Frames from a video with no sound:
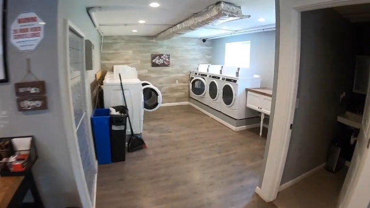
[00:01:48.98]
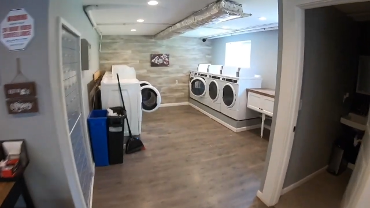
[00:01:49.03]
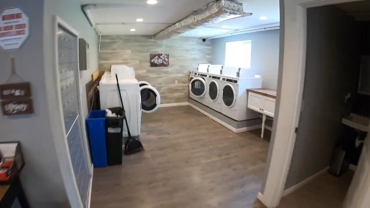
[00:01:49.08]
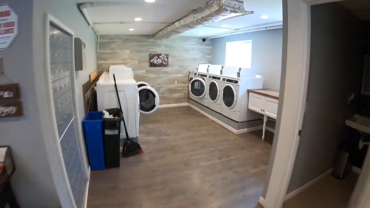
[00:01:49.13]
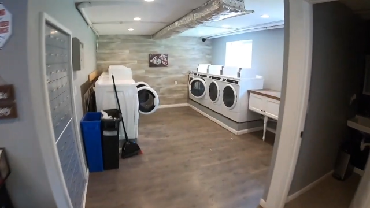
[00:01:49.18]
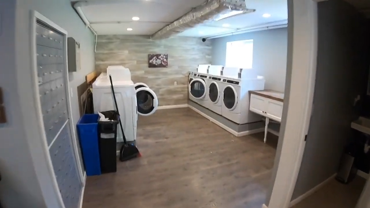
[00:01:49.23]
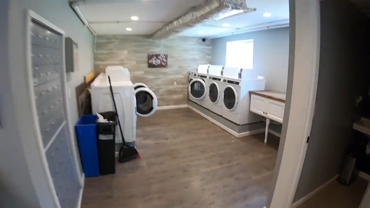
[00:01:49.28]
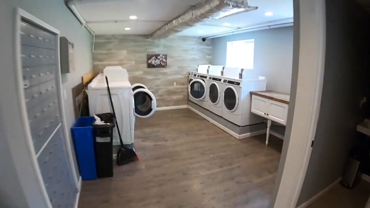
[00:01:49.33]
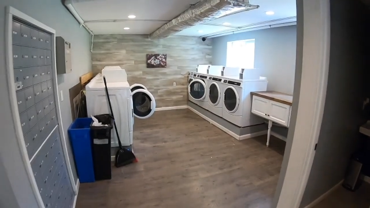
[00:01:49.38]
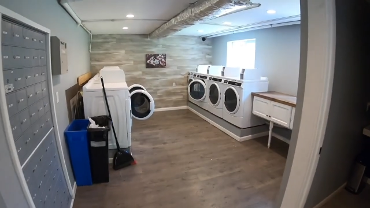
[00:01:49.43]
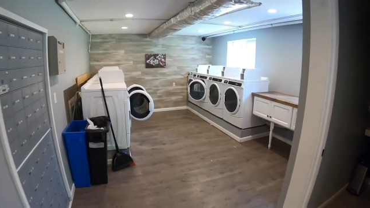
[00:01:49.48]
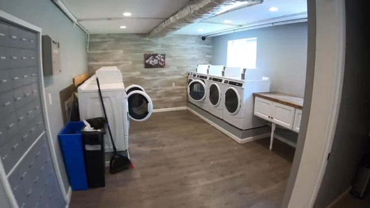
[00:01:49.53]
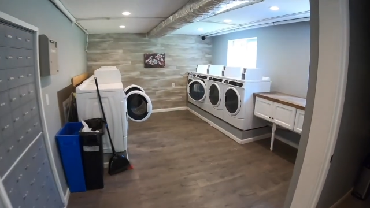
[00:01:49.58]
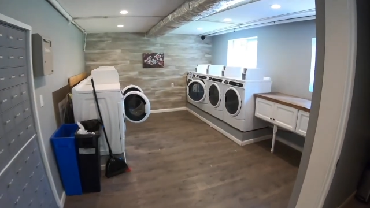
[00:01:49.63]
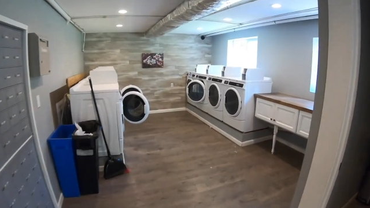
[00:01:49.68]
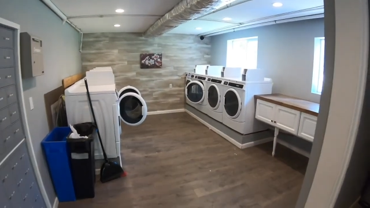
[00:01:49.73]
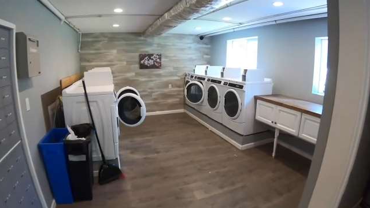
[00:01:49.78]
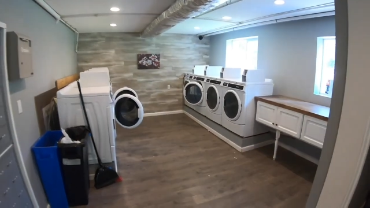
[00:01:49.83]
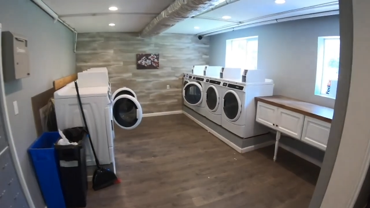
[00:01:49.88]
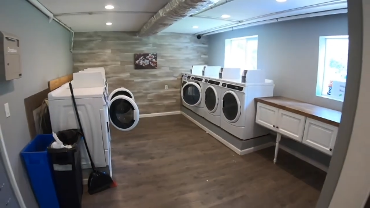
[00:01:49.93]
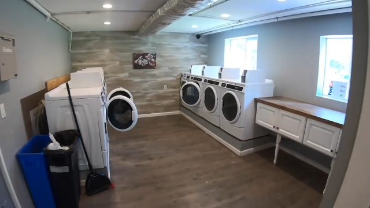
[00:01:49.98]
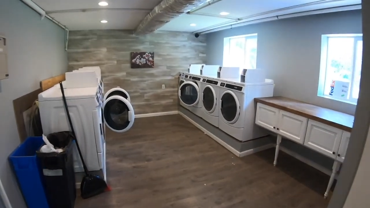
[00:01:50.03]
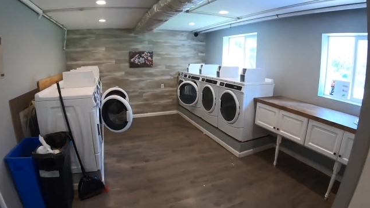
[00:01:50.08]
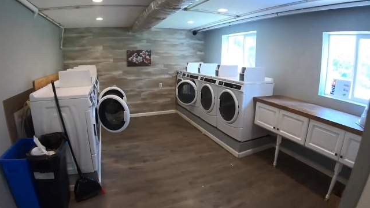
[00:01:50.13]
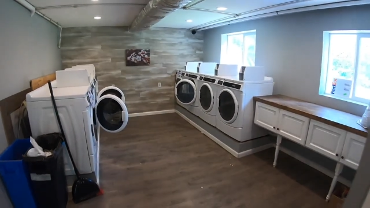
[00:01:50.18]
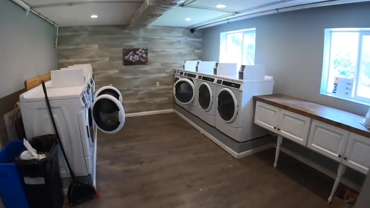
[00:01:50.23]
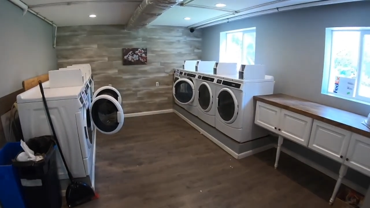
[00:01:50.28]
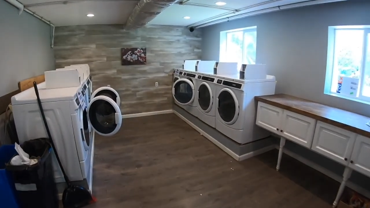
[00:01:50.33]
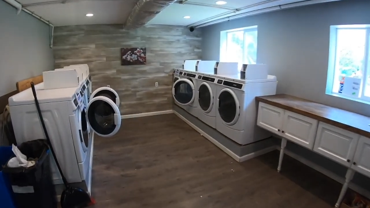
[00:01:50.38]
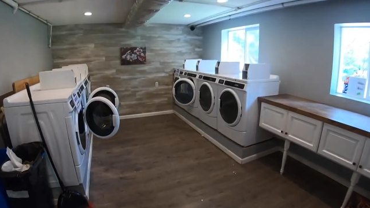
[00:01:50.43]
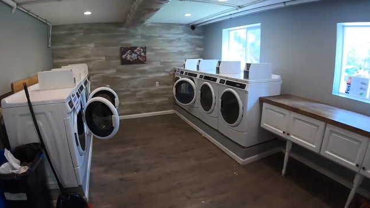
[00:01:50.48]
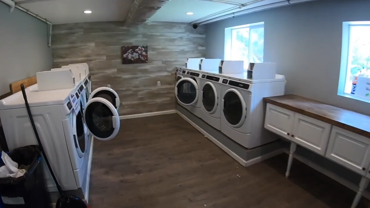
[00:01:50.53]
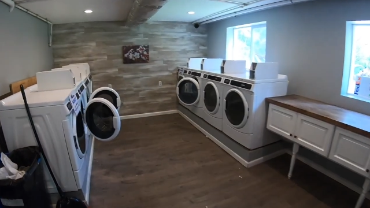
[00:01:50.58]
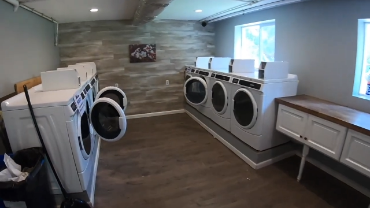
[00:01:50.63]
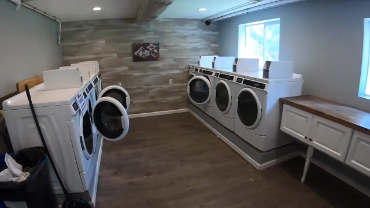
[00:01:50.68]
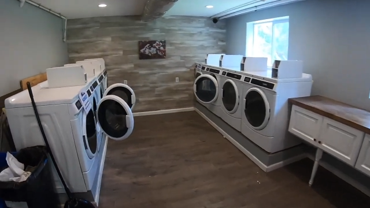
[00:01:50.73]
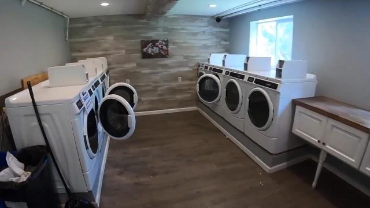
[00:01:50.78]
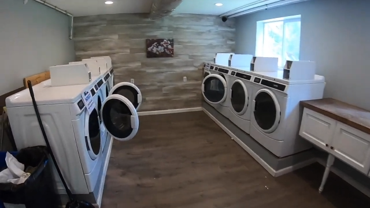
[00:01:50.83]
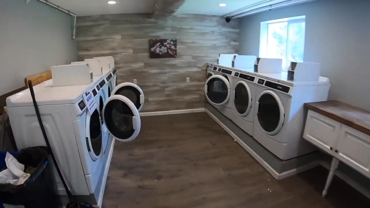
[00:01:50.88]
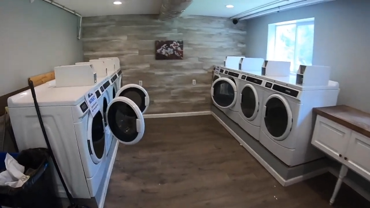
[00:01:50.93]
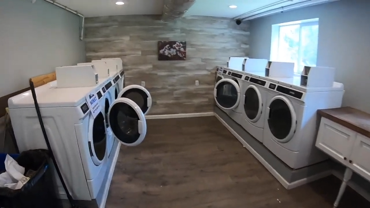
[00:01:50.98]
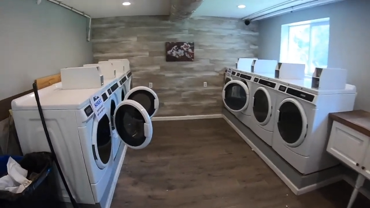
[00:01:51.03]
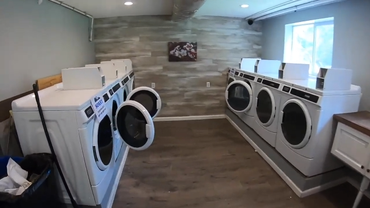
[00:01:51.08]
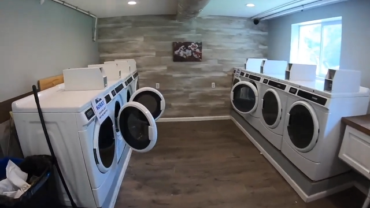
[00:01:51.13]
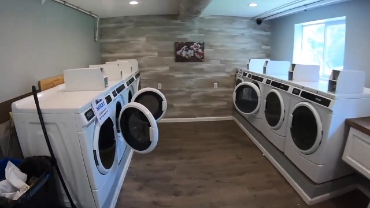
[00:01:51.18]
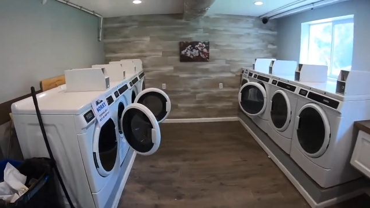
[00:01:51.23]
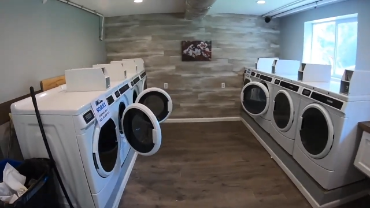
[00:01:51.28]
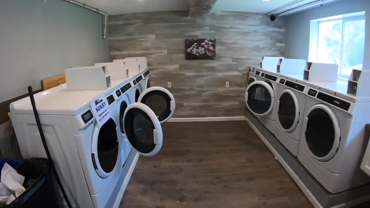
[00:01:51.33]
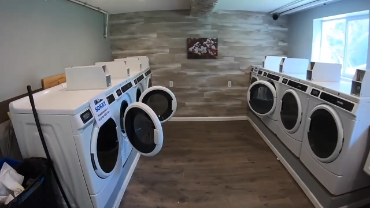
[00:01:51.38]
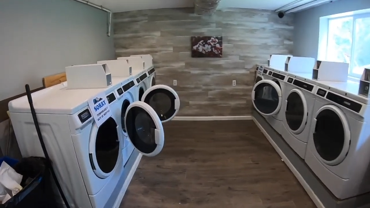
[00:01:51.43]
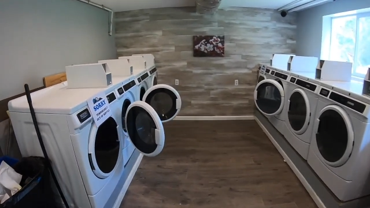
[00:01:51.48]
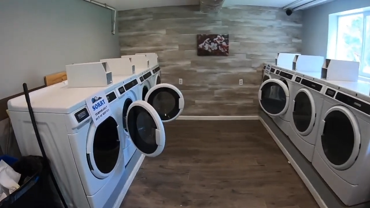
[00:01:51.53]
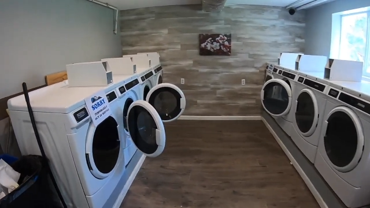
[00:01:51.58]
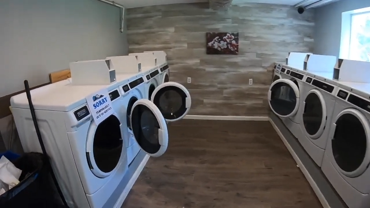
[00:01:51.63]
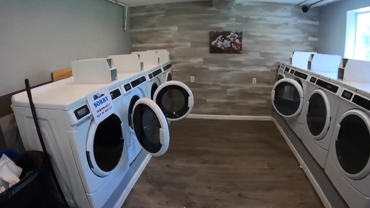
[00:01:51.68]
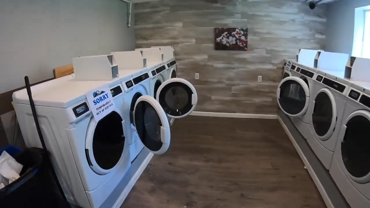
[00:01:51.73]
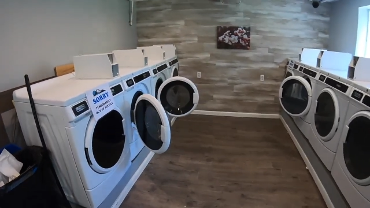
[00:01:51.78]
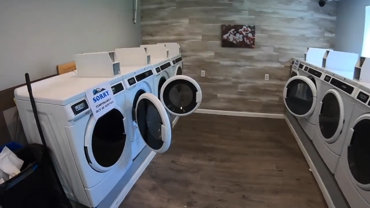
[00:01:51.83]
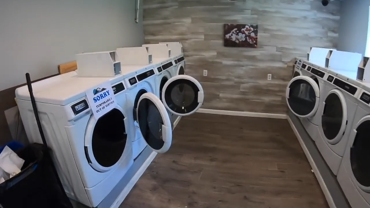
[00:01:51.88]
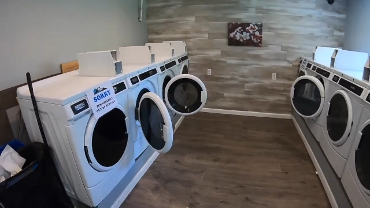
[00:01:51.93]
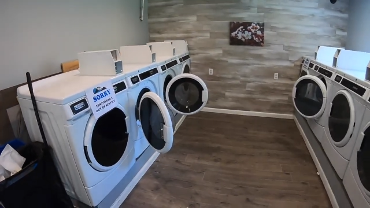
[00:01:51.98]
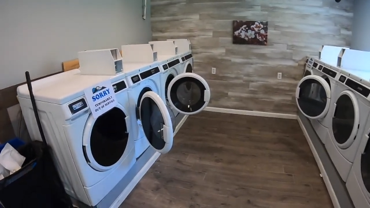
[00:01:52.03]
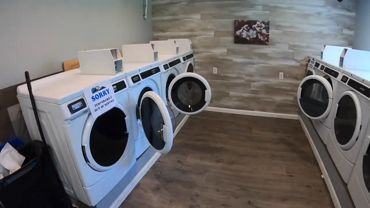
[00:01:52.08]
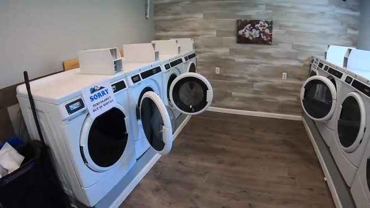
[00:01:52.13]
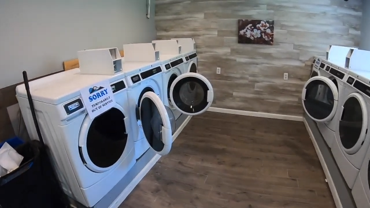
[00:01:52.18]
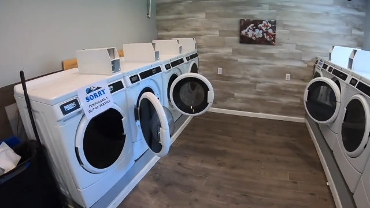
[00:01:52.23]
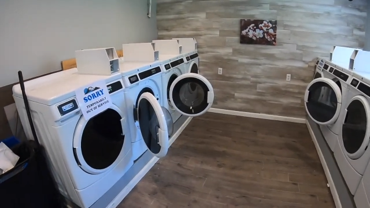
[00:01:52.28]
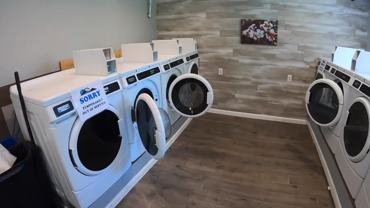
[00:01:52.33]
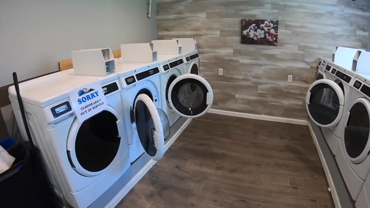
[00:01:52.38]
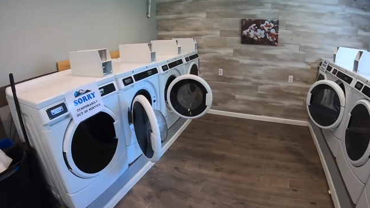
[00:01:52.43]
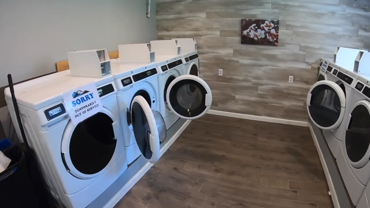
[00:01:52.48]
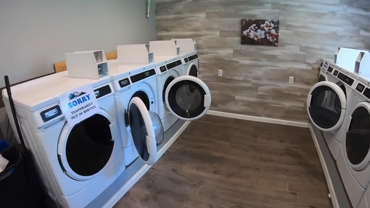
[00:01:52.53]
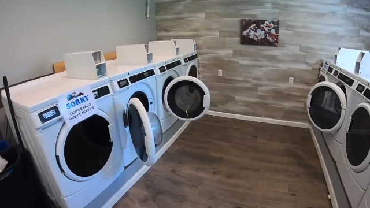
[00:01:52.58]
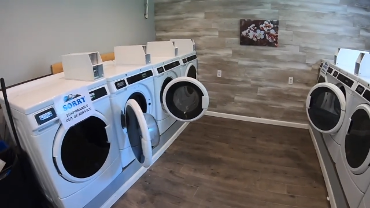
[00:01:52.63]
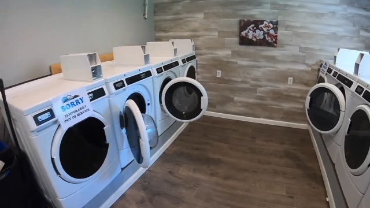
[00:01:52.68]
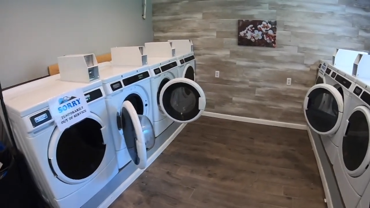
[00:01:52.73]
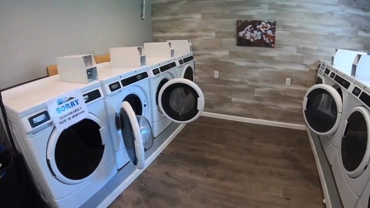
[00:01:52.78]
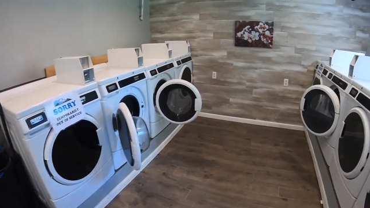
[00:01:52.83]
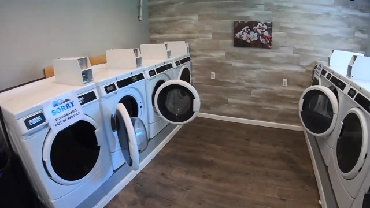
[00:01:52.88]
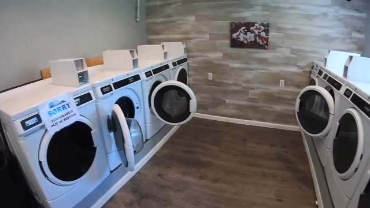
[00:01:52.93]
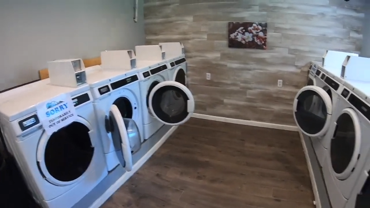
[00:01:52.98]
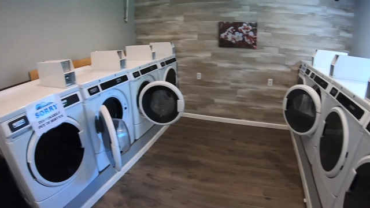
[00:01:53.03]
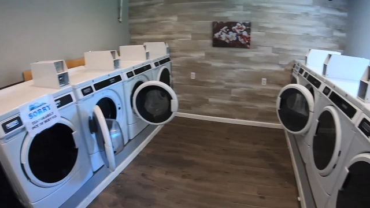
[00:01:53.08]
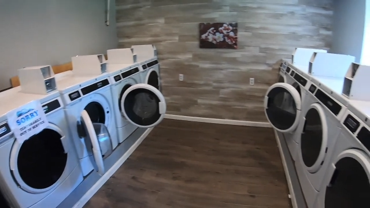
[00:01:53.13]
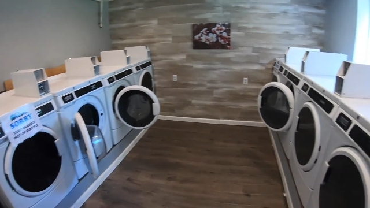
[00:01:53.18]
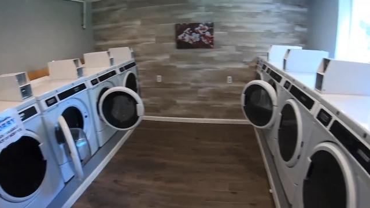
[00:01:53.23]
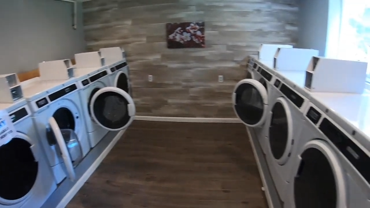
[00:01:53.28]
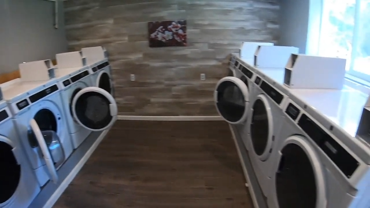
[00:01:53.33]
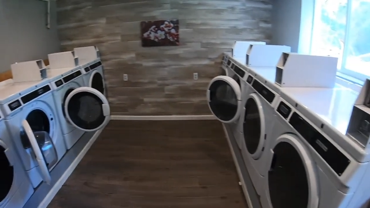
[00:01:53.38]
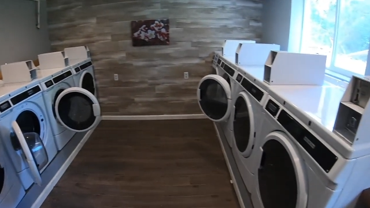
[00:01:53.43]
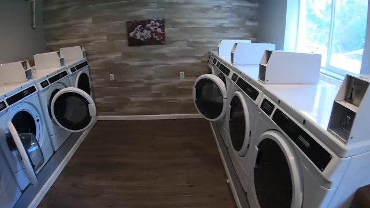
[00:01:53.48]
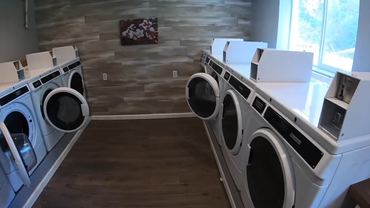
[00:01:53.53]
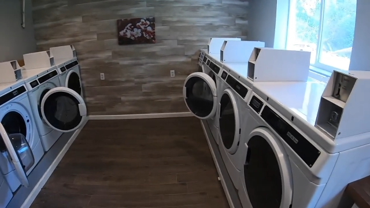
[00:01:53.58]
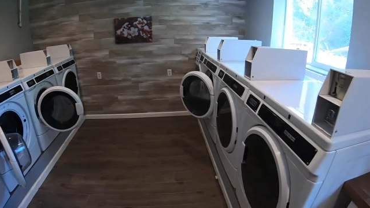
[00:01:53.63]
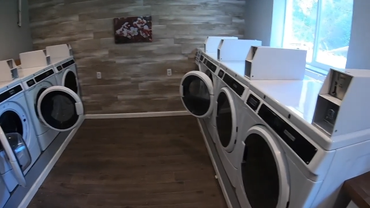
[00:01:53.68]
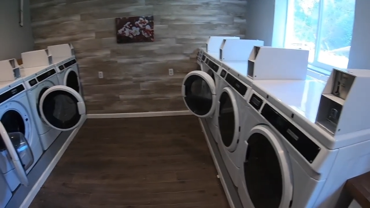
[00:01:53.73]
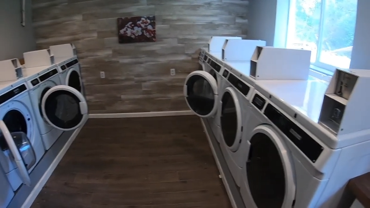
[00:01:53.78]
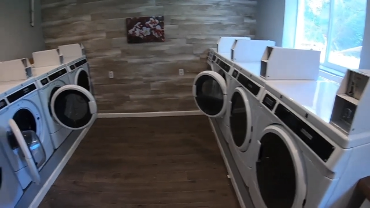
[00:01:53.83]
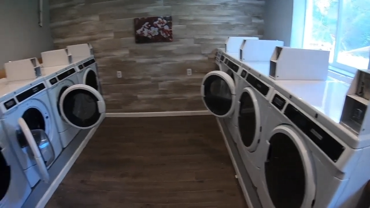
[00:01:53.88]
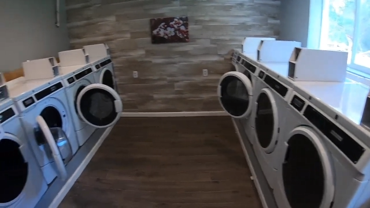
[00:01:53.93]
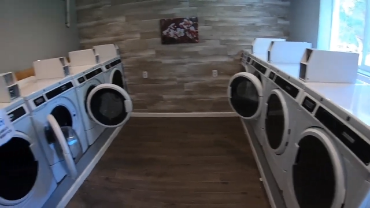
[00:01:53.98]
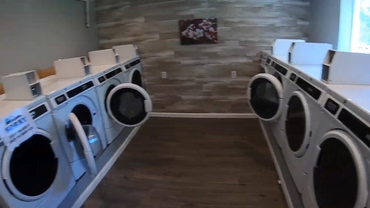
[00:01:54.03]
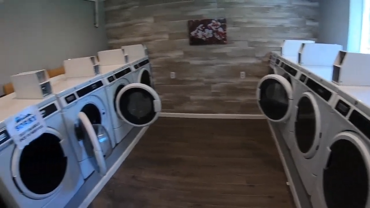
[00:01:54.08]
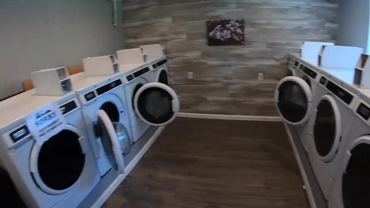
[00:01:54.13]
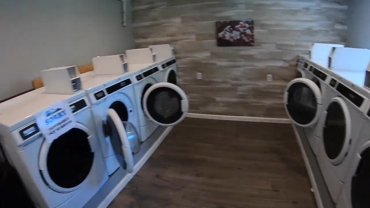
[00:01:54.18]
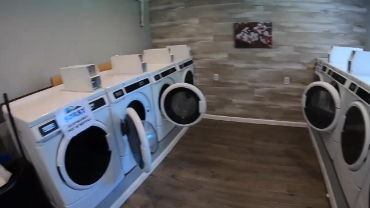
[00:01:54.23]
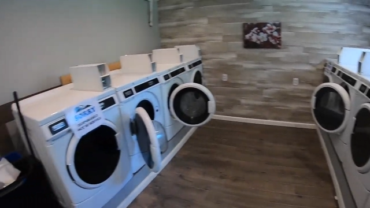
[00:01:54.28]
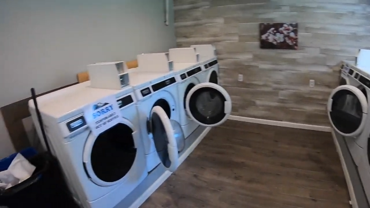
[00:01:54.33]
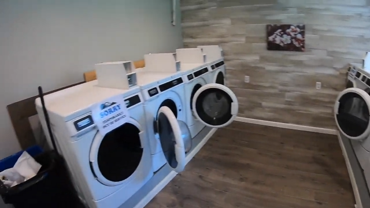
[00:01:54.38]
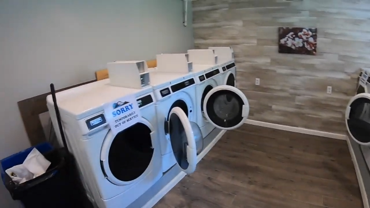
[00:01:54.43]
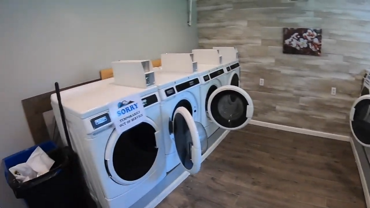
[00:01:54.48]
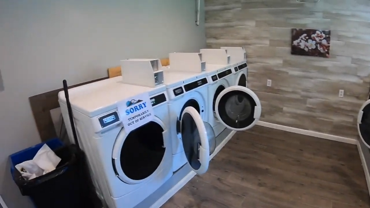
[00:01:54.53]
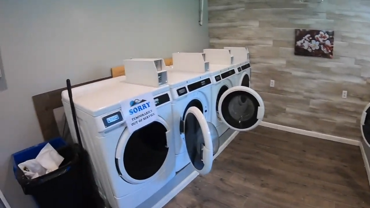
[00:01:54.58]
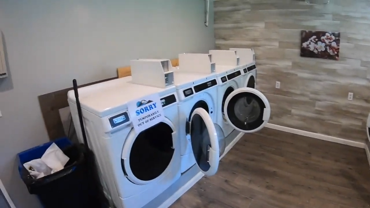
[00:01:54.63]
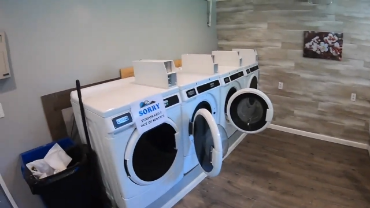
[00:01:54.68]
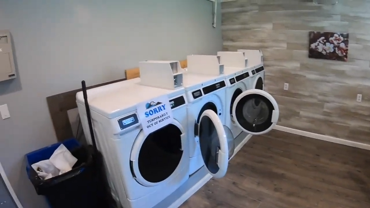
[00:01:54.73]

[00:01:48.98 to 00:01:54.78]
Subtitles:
(no speaker visible)